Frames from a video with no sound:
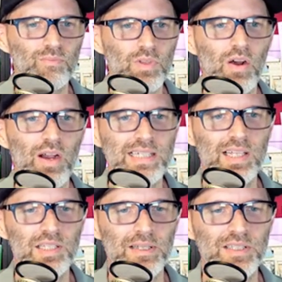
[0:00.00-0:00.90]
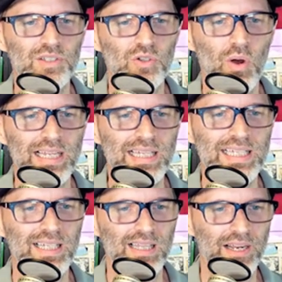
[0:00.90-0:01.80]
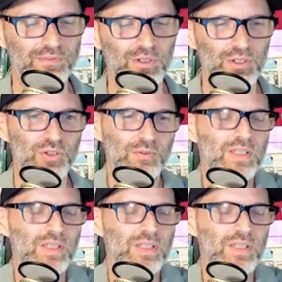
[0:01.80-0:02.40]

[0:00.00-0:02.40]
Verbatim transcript: all right, tell us about this new IKEA line of furniture.